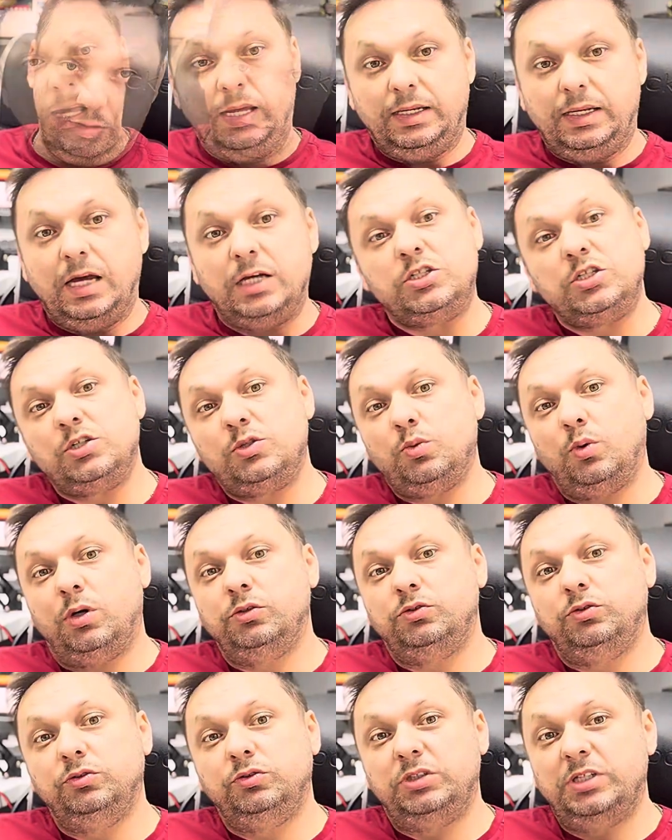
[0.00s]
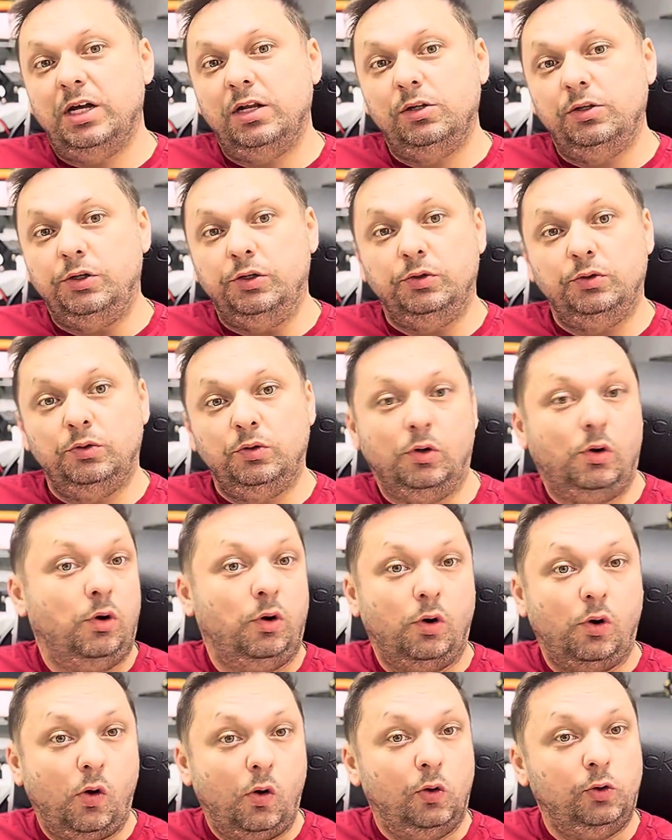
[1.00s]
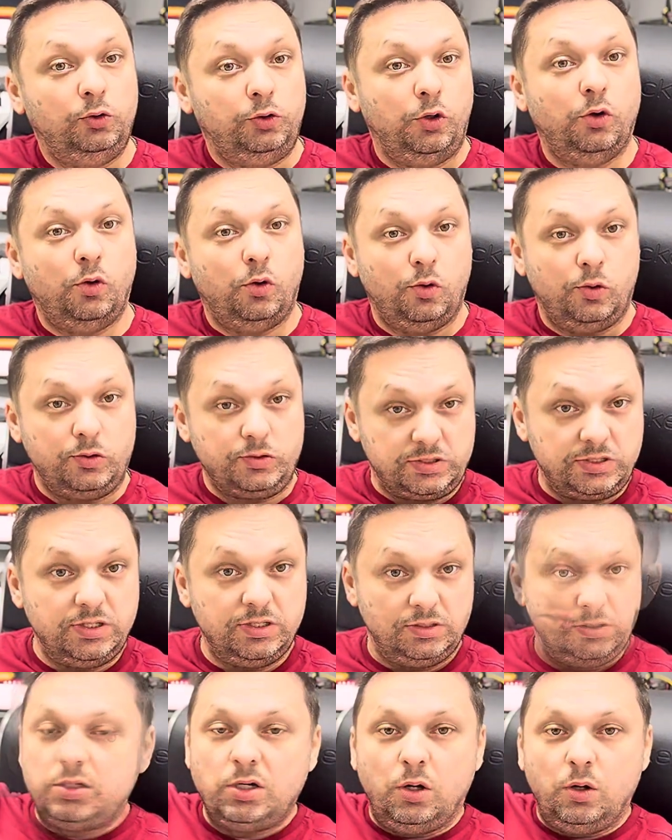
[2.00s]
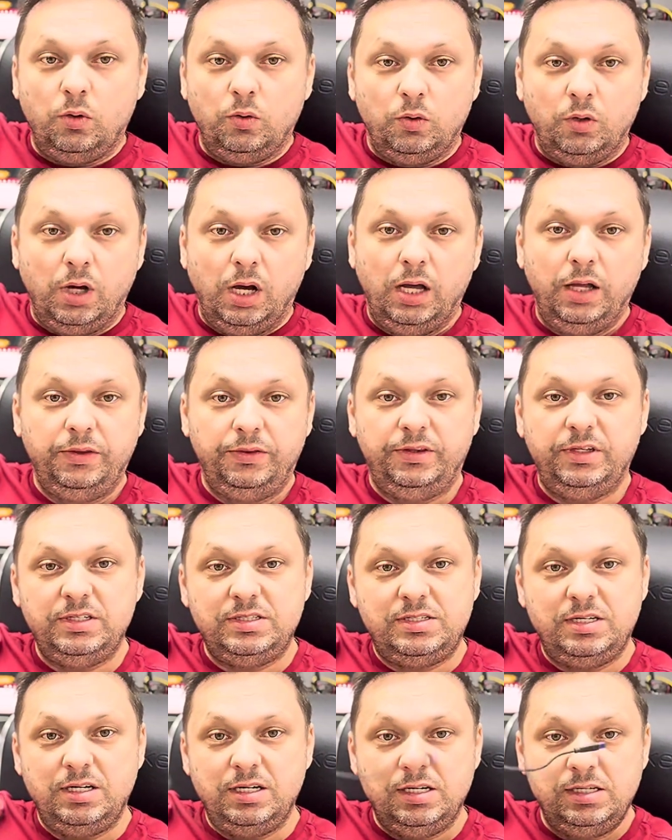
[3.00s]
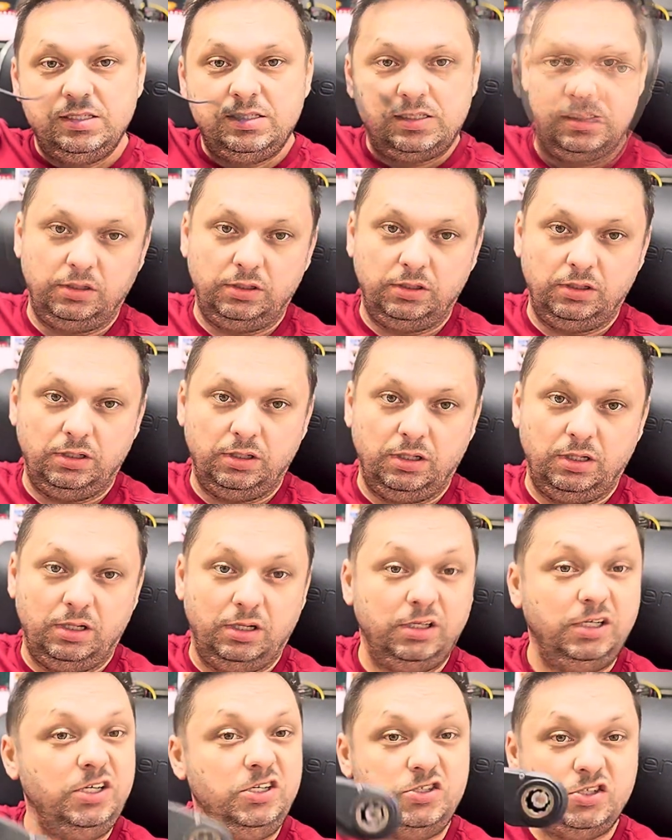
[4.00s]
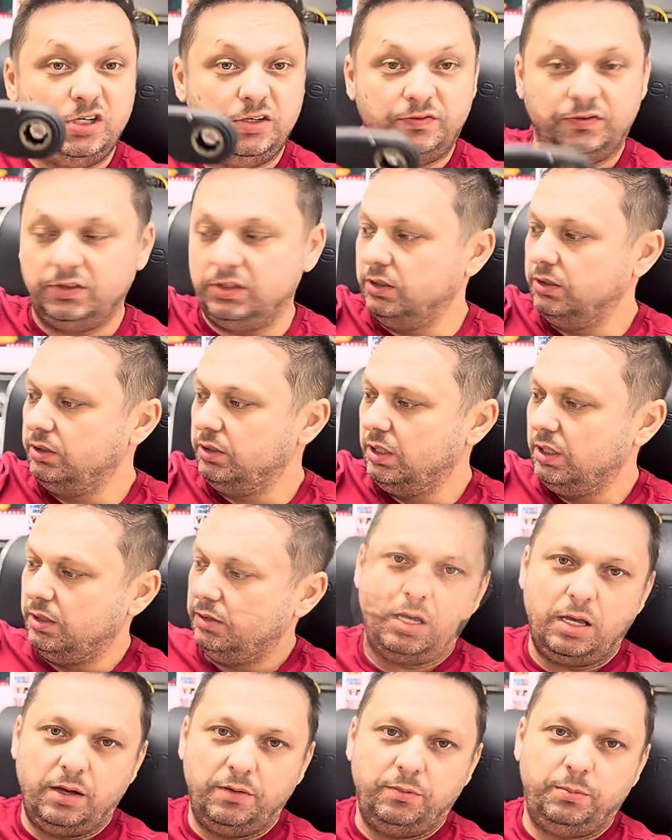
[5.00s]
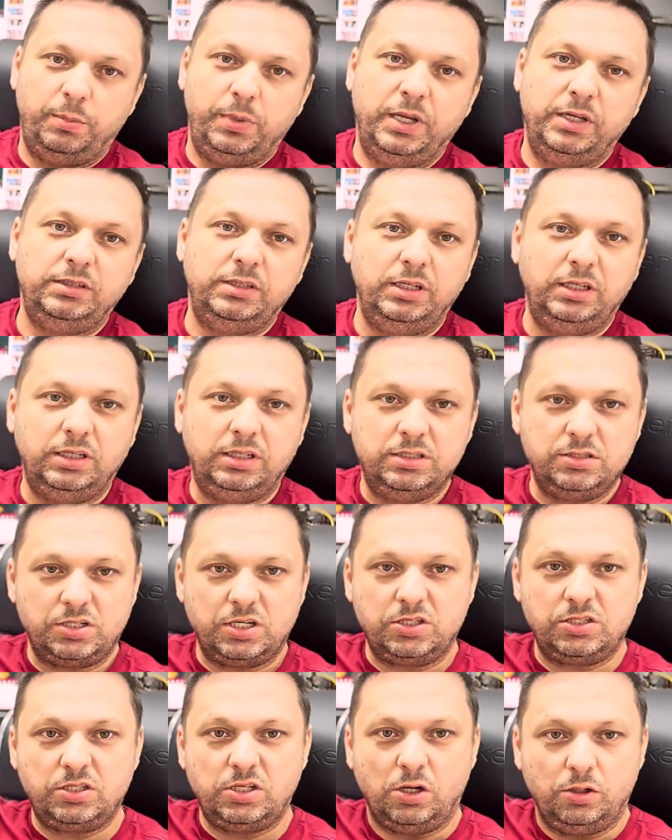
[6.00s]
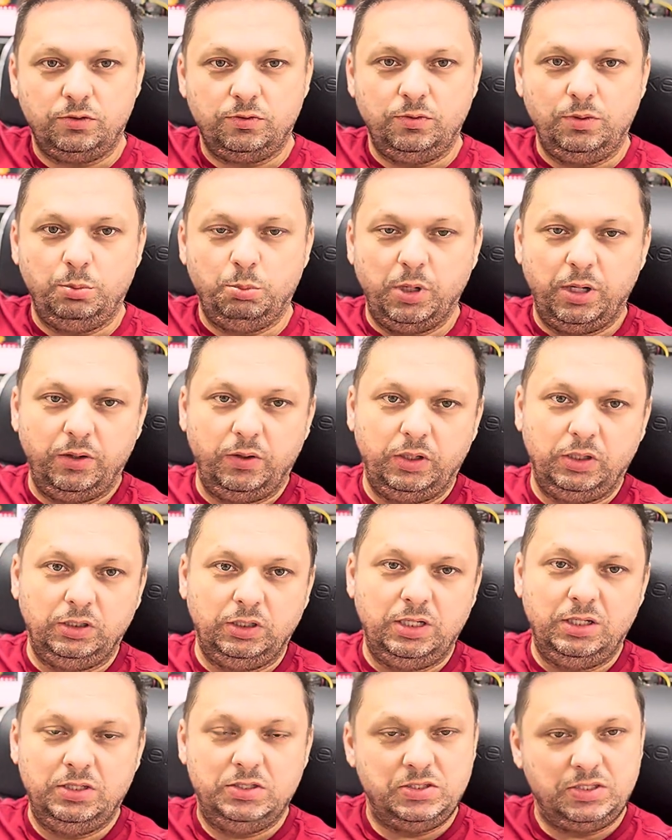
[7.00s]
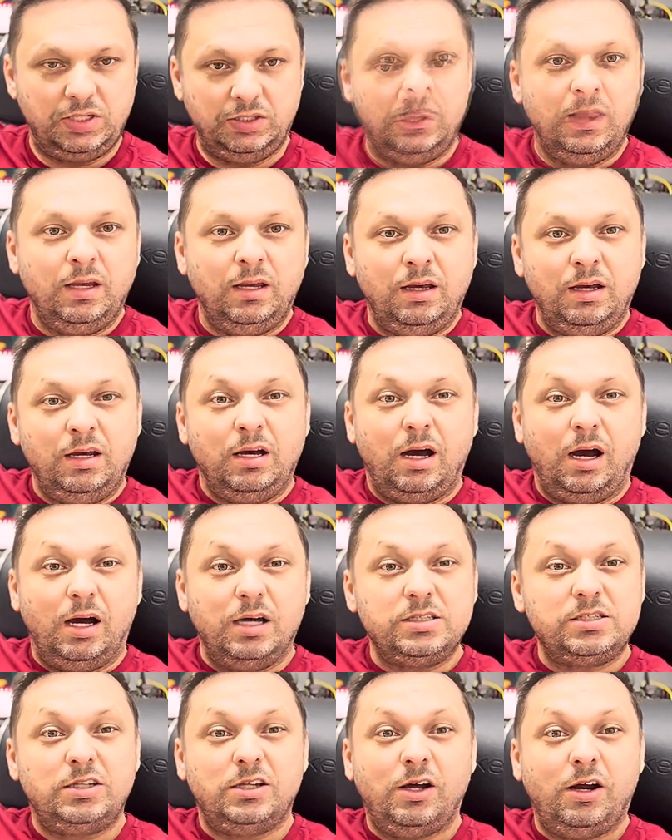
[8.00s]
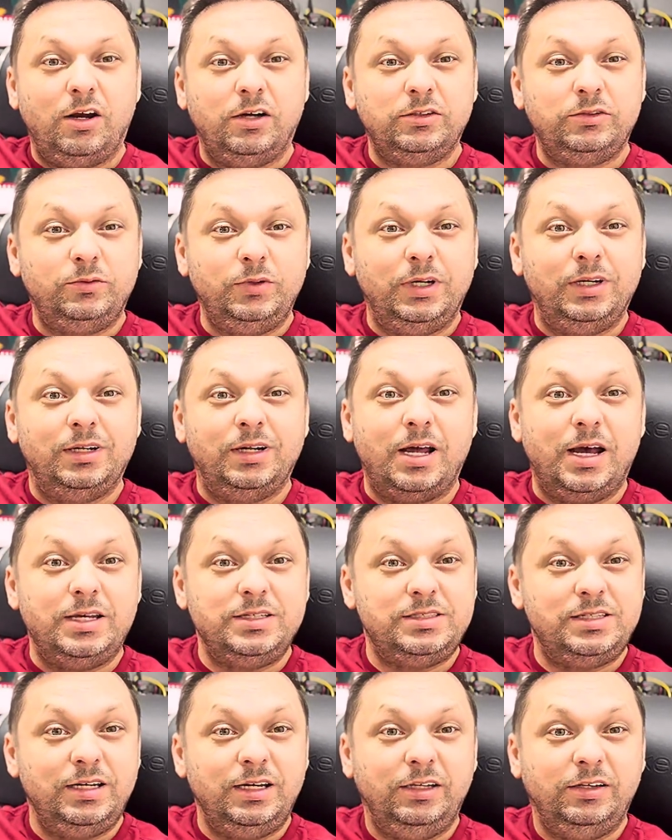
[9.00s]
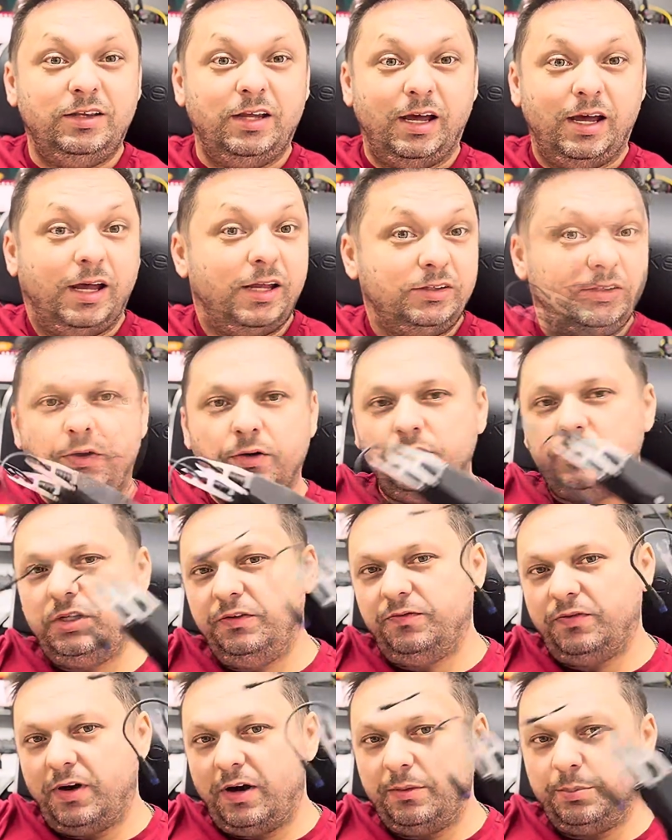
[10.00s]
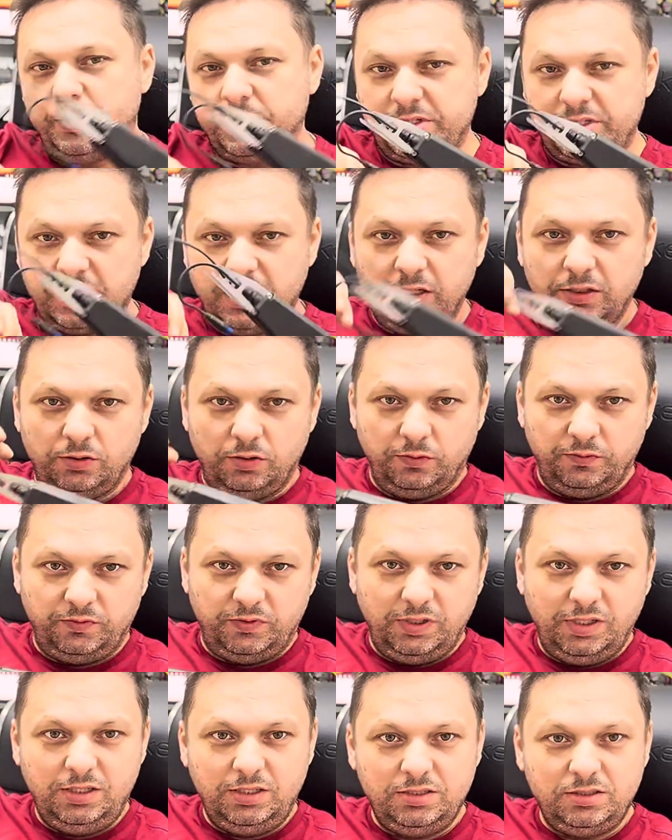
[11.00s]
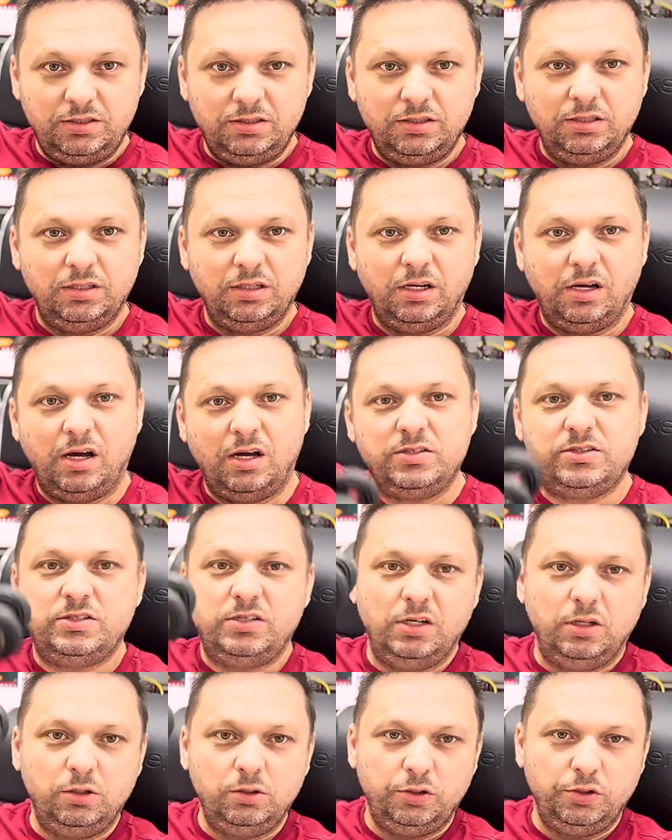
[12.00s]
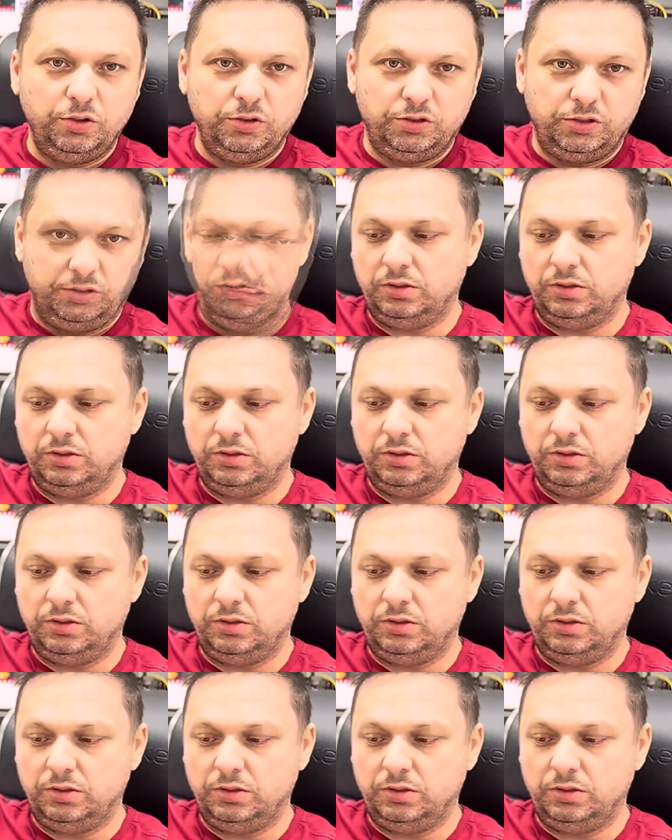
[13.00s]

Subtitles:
And I just want to tell you, hold your horses. So this is an e-shifter. Yeah, I have plenty because I start repairing these, and I start realizing that 35% of these are still good.